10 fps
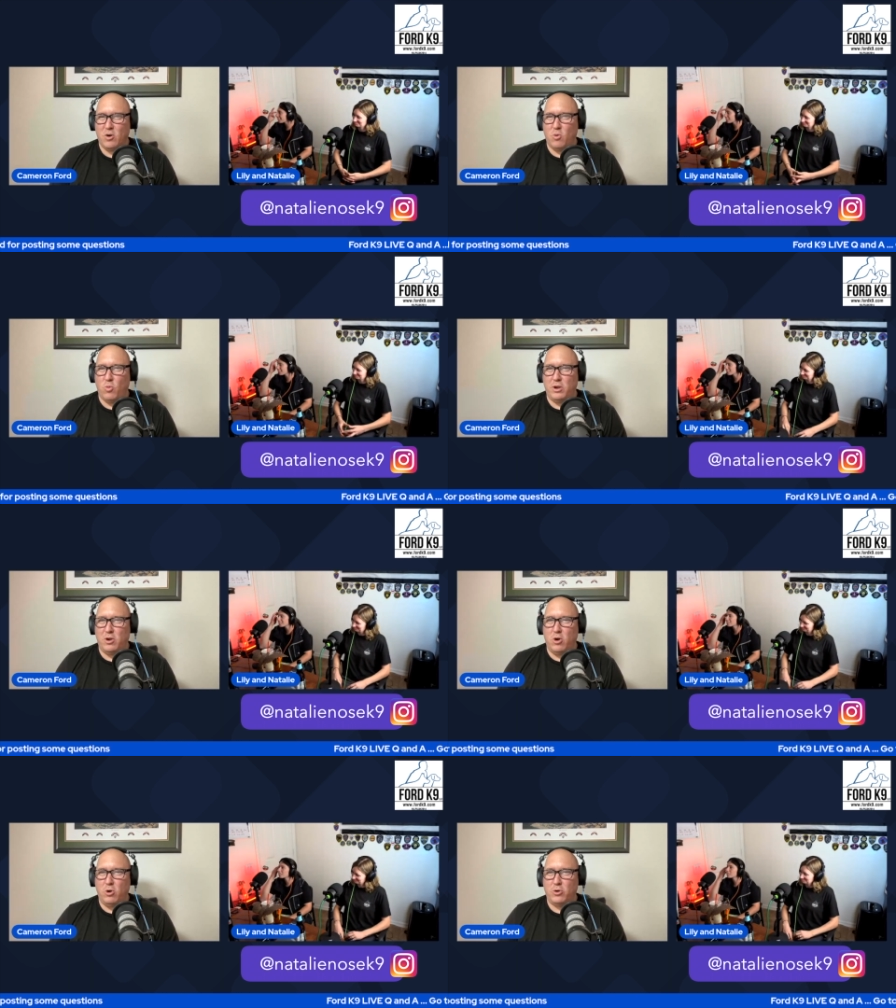
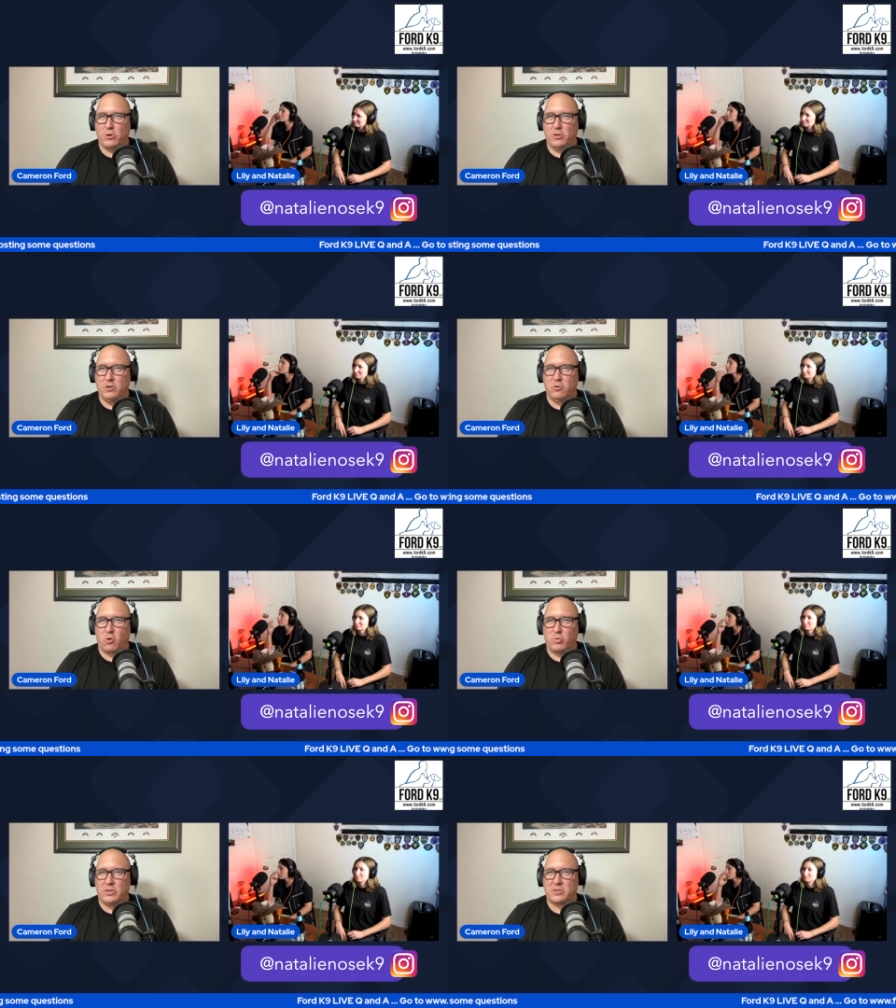What odor do you
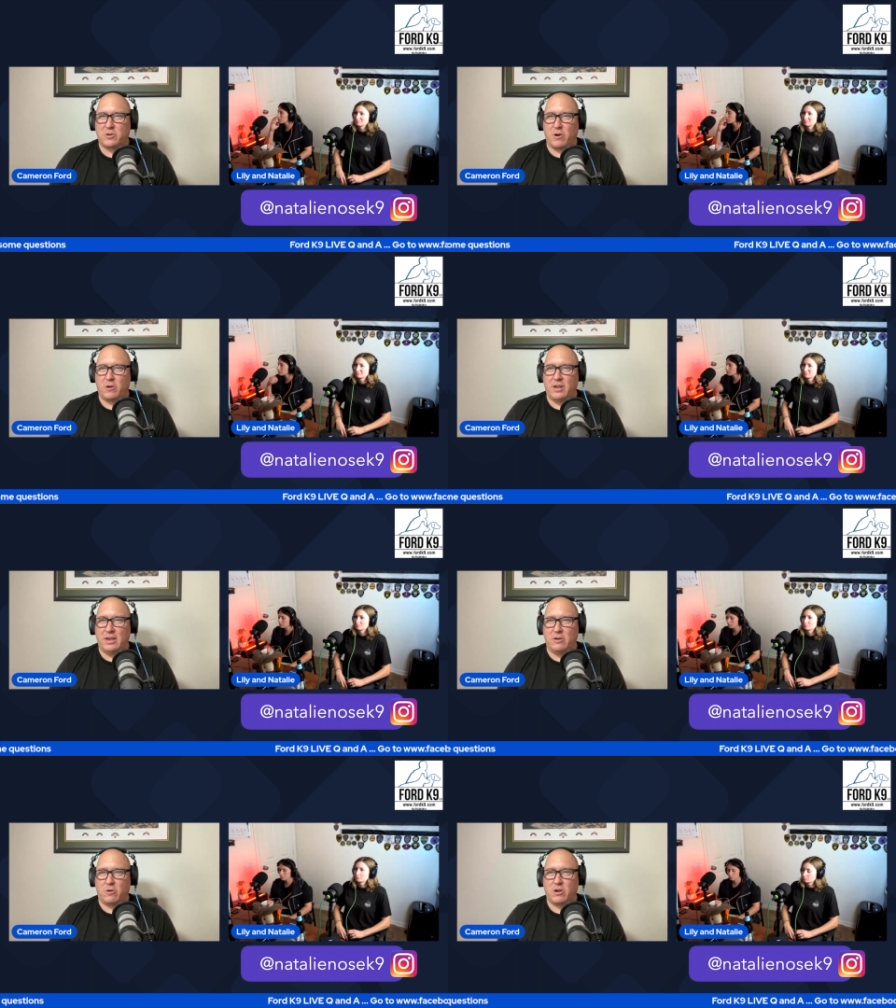normally start a
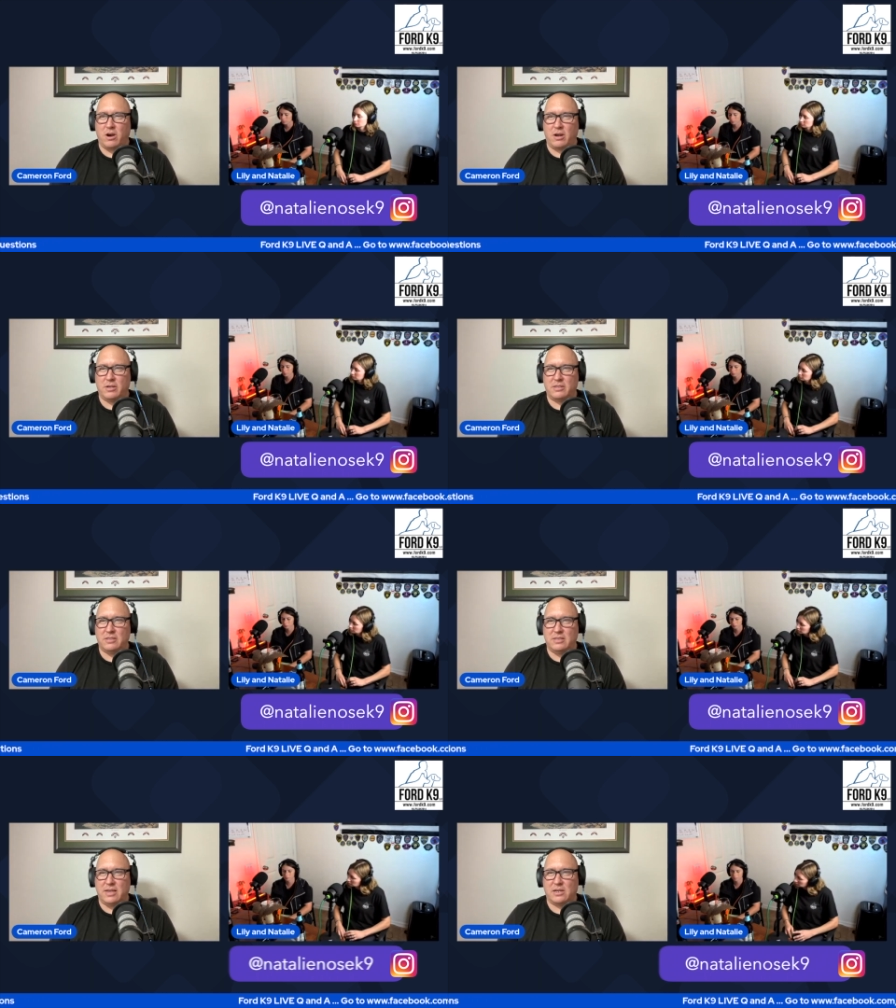narcotics
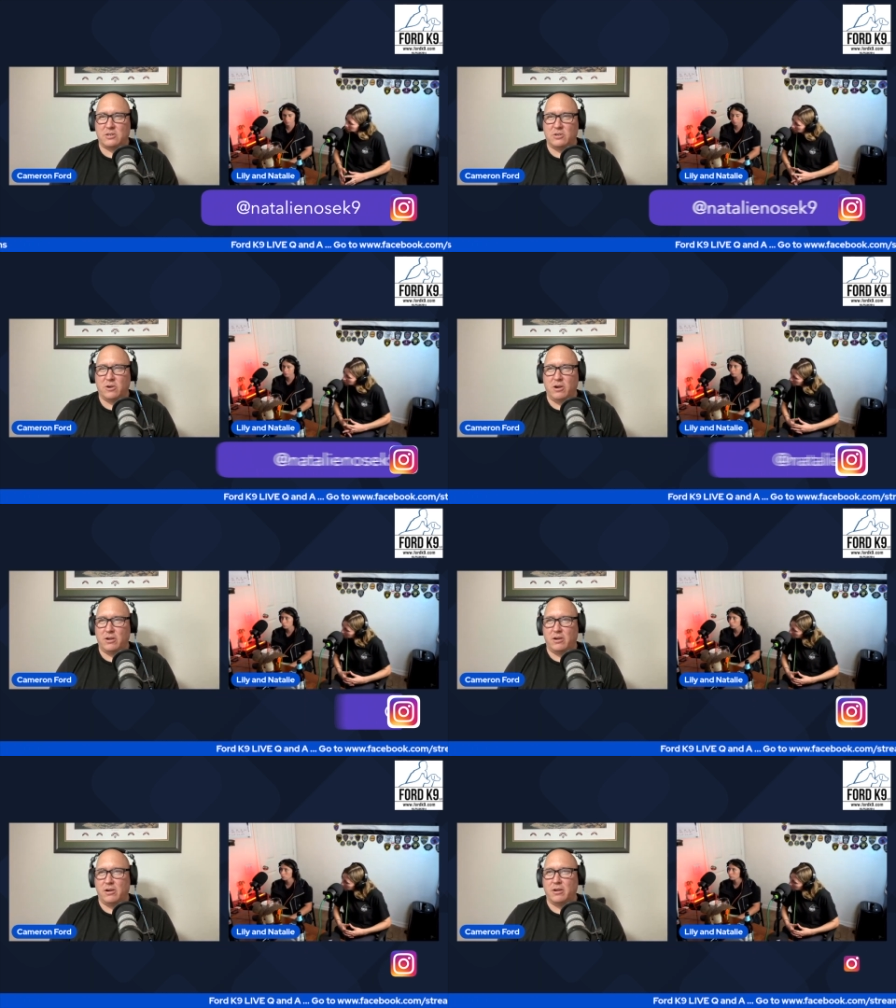detection dog
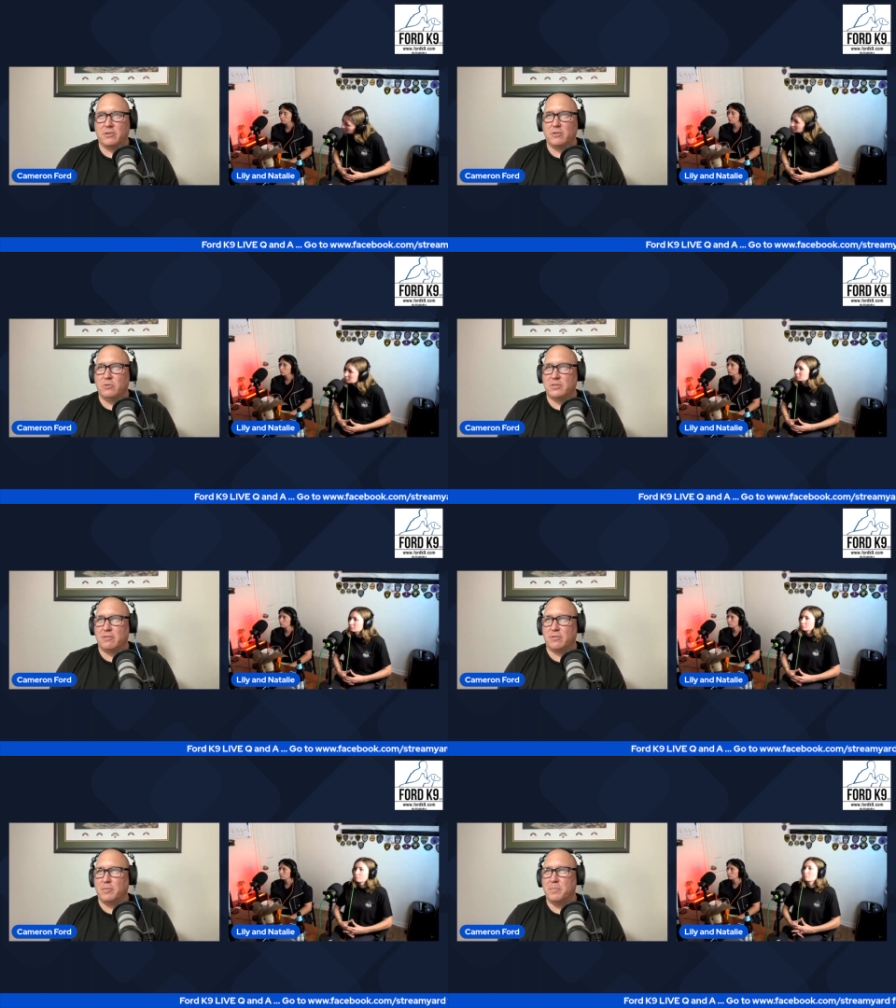on? Who's that
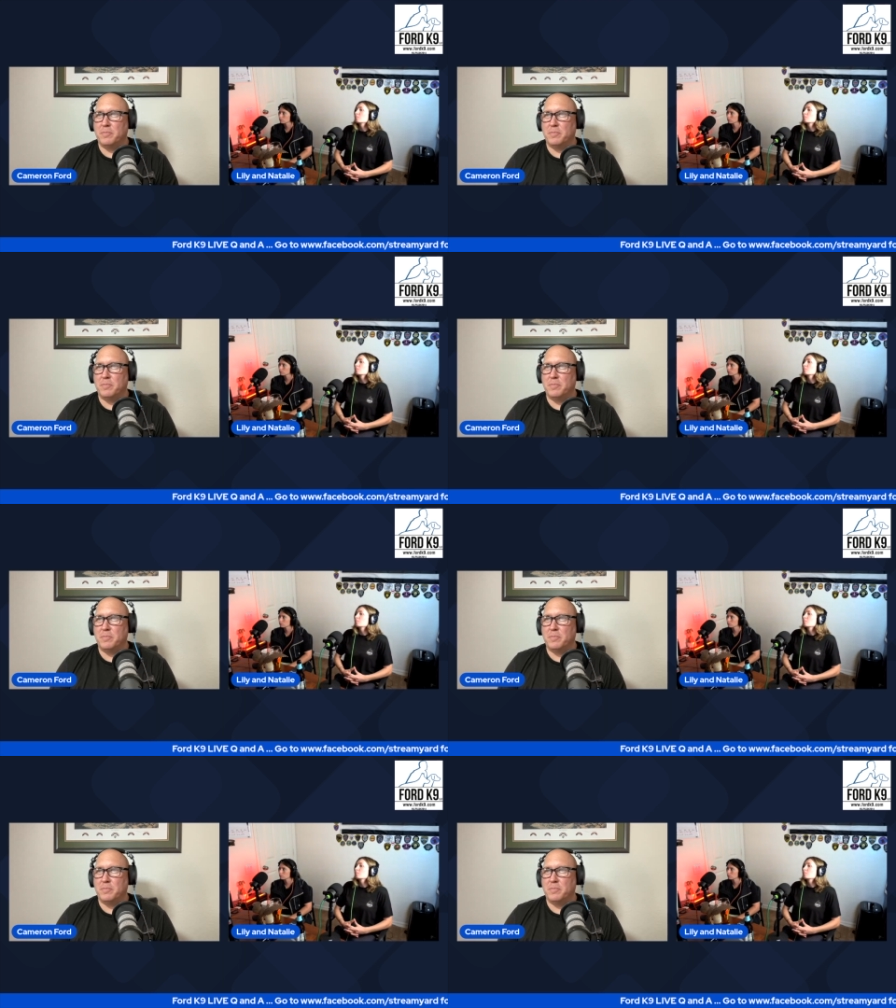from?